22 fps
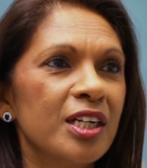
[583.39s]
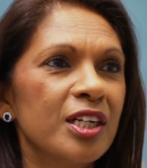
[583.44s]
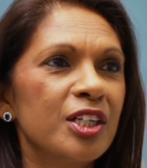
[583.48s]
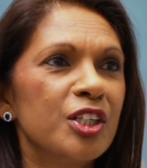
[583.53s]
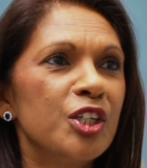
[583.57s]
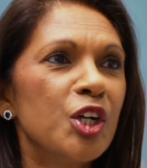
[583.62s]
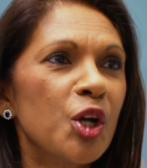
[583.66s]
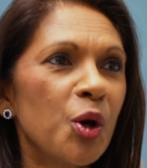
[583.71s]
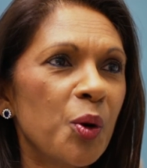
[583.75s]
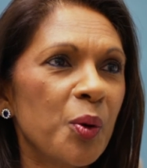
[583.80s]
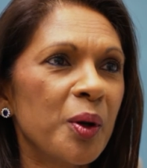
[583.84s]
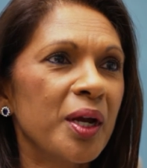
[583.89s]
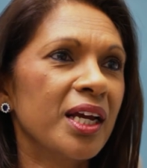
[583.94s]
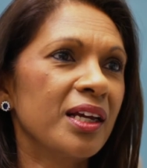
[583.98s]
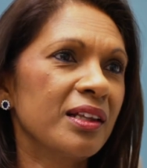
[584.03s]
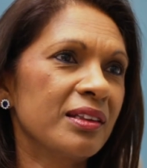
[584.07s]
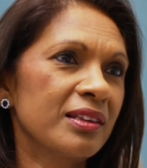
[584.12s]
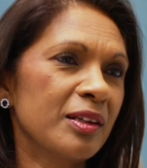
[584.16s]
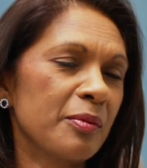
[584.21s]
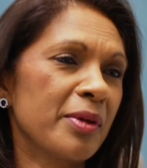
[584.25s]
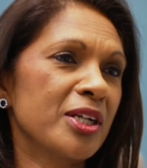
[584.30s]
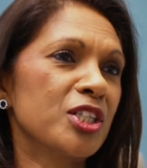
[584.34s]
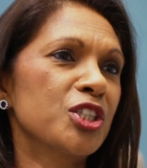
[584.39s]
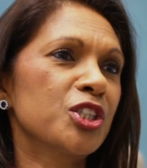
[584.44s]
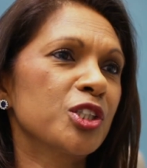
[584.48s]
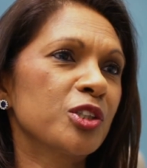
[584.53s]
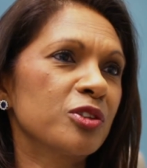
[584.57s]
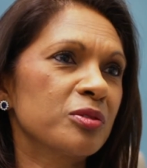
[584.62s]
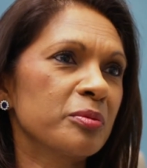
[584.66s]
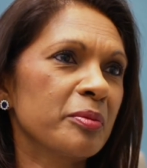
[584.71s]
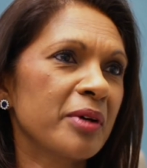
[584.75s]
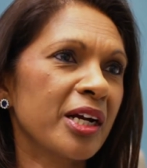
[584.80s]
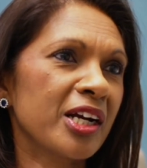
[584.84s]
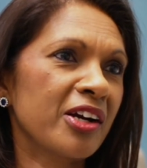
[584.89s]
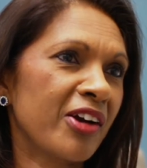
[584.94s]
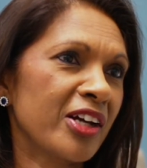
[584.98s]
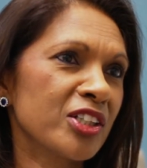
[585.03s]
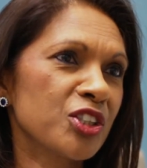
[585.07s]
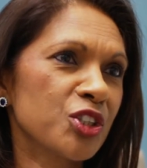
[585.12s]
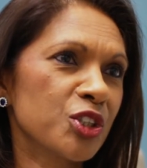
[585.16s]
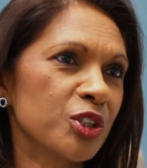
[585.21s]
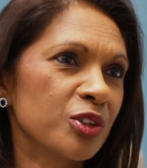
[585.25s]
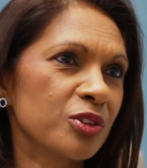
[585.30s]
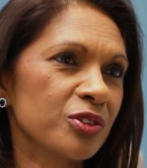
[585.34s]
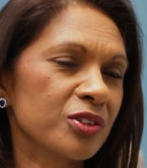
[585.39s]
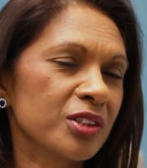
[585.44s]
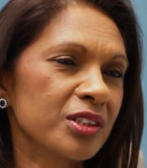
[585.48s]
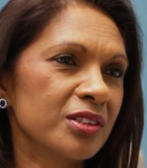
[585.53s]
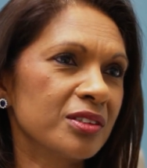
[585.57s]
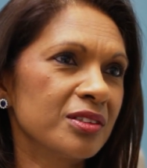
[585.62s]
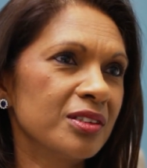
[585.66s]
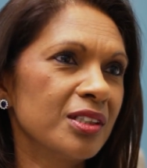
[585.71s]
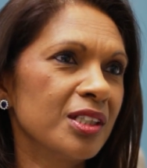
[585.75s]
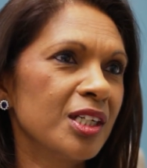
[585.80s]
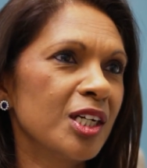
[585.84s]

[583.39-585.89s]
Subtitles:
knowing that my children, my grandchildren,